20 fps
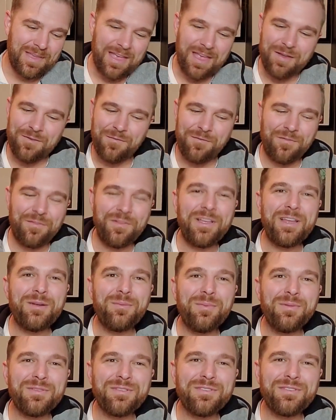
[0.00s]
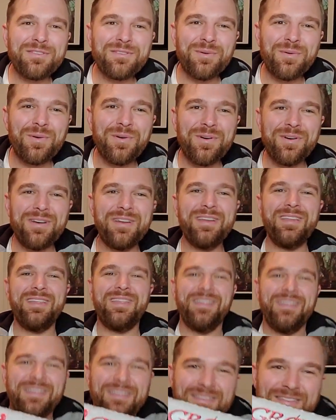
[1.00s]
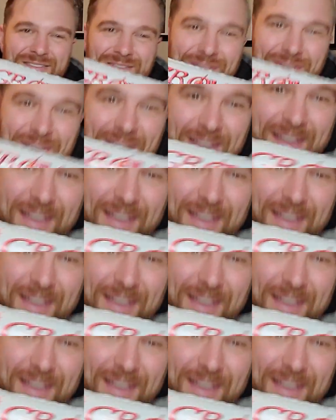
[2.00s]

inflatable sword. So you can